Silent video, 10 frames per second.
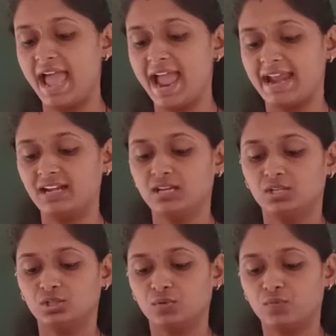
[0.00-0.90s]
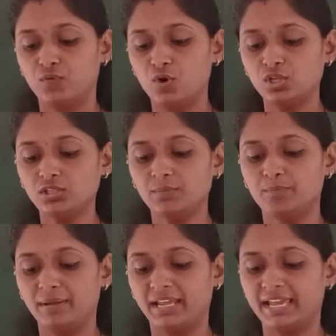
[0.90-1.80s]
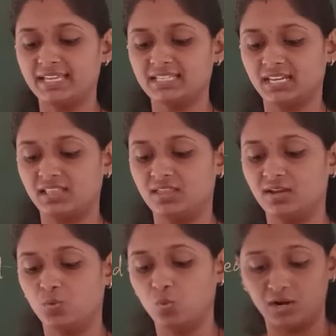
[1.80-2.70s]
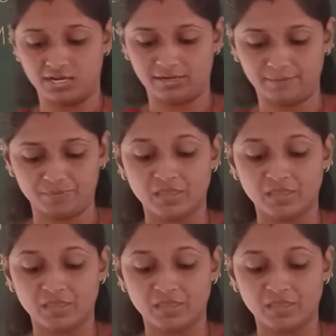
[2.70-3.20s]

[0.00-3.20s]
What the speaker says: and the fourth biggest in the world.